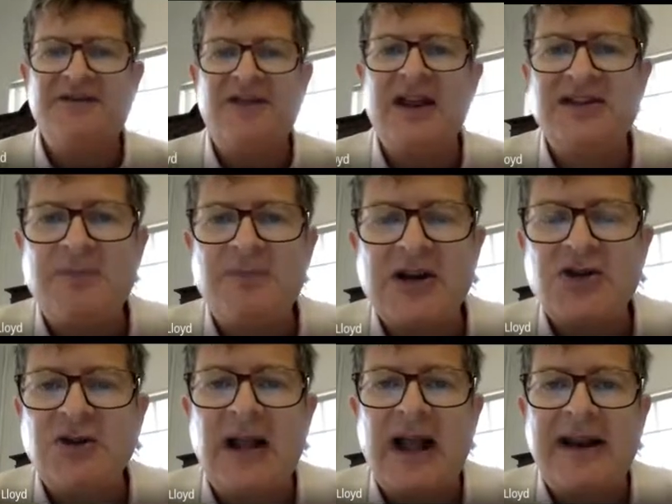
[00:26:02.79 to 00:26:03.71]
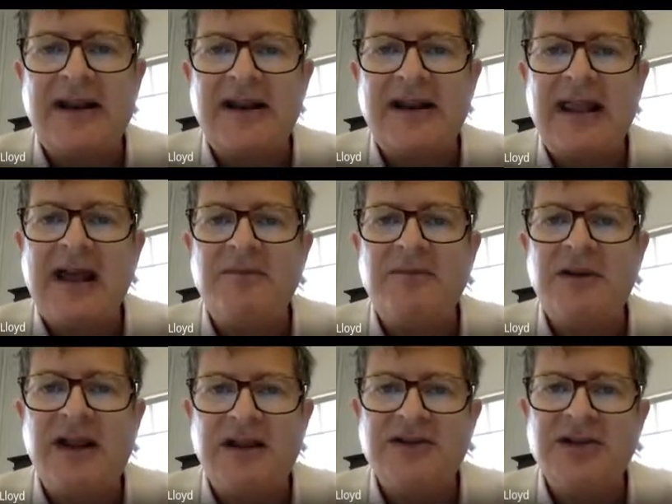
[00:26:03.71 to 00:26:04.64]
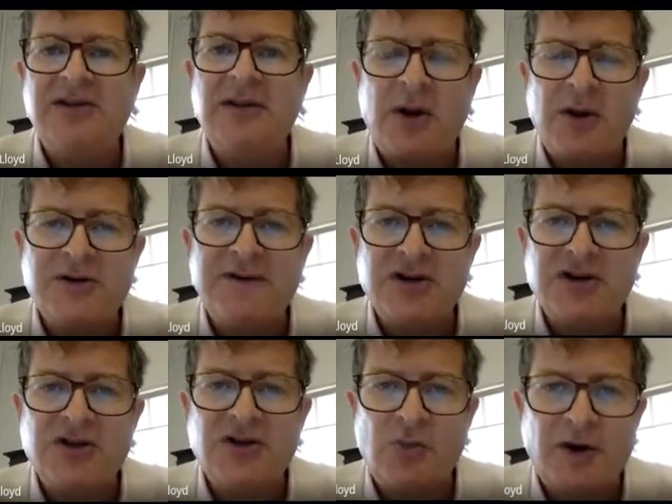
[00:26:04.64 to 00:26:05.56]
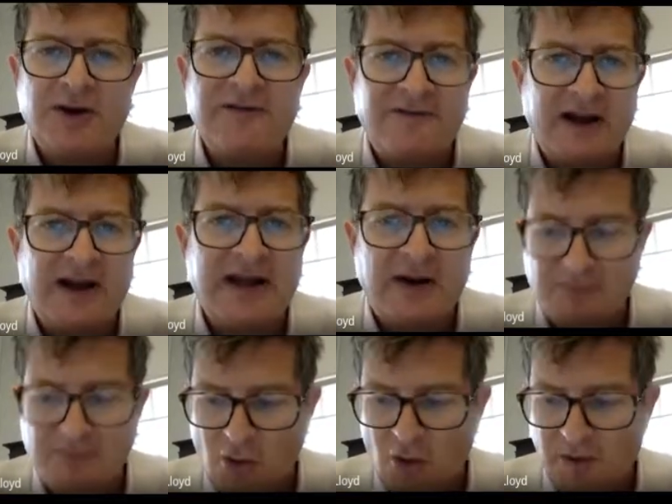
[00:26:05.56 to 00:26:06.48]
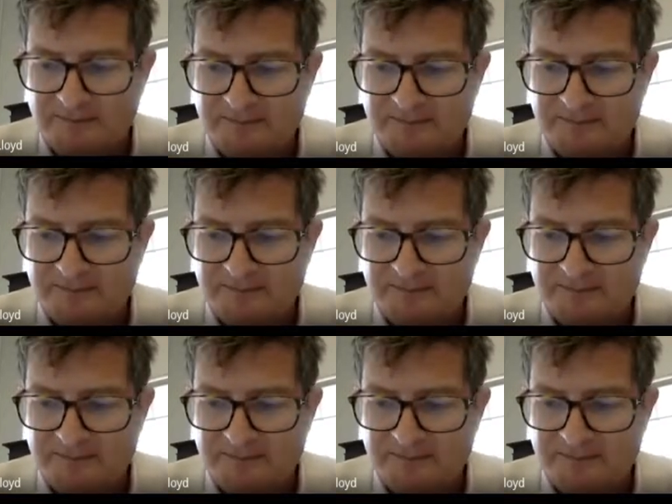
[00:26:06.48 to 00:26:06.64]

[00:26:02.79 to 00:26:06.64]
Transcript: they're special, and that gives them the motivation to want to find out more.